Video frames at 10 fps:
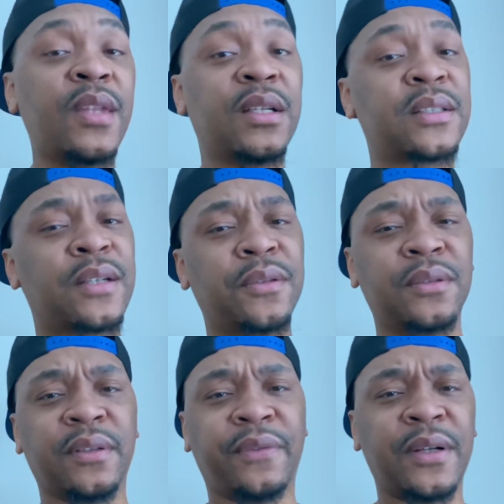so
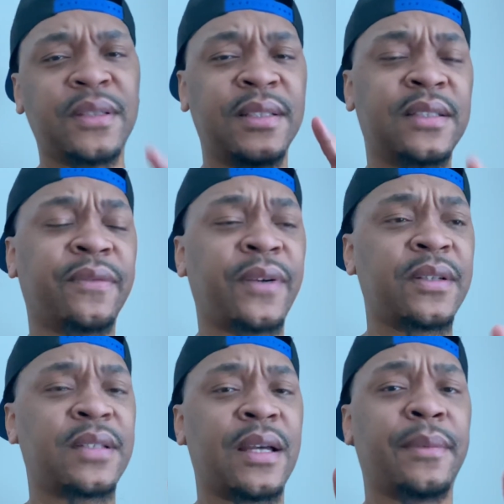this the first
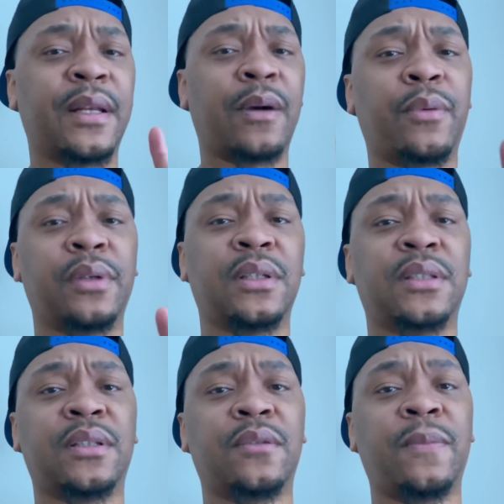time that I worked there.
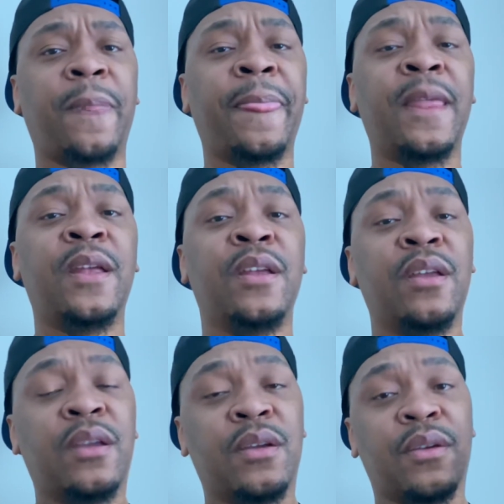So
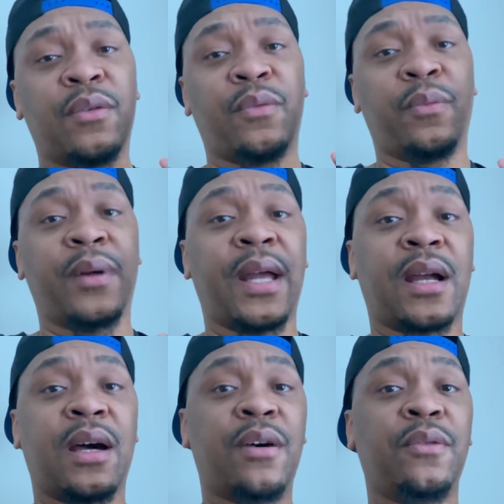when I
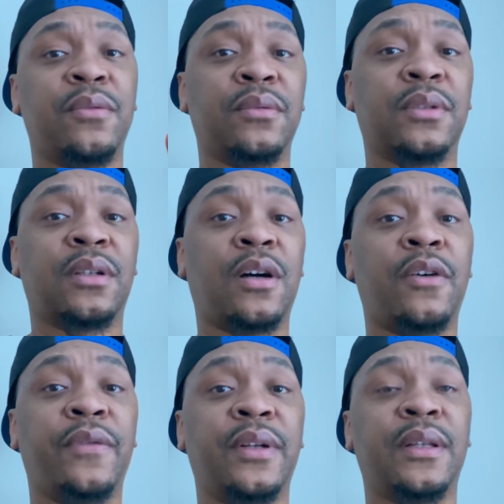caught
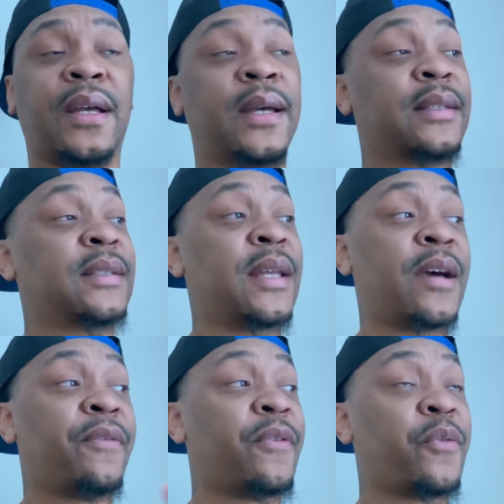COVID, I had to stay
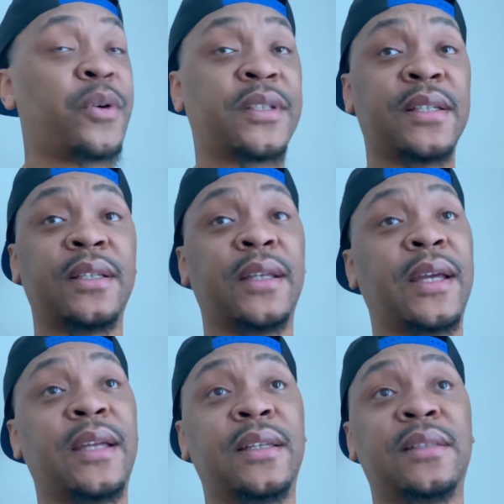out for 14
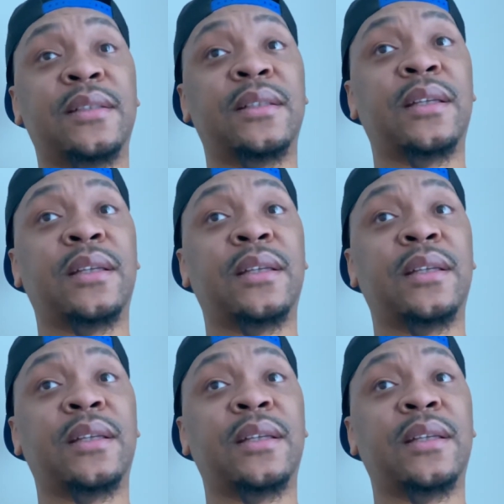days.